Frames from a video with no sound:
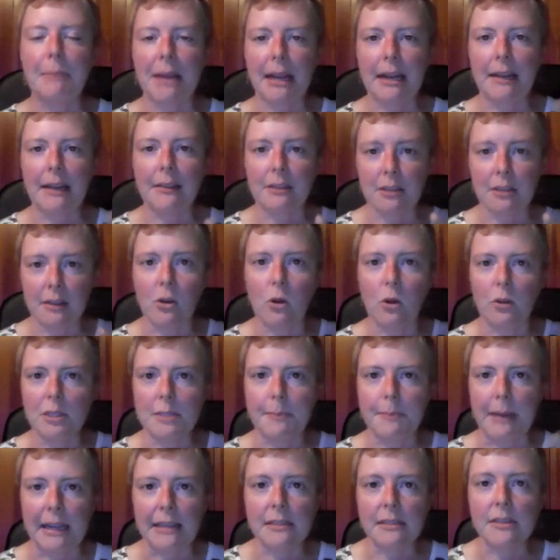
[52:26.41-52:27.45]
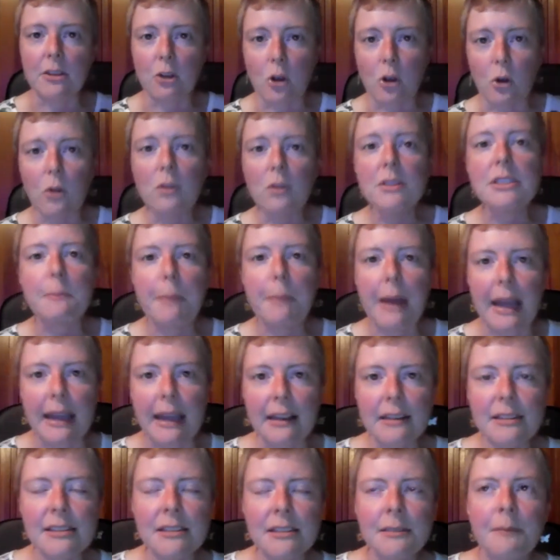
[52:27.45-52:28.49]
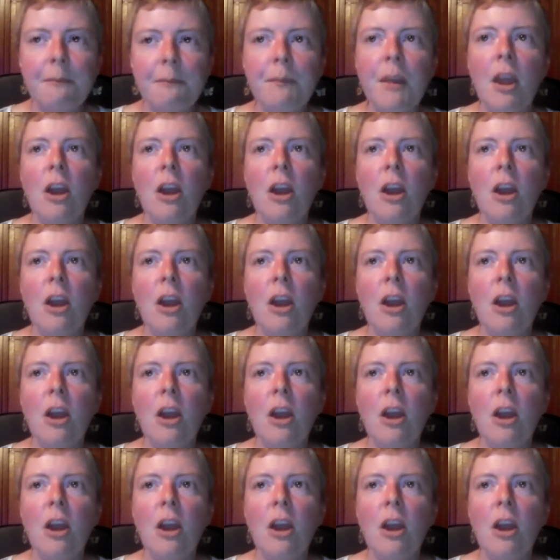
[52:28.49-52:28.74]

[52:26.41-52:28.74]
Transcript: I'm getting to the gold specks, the gold specks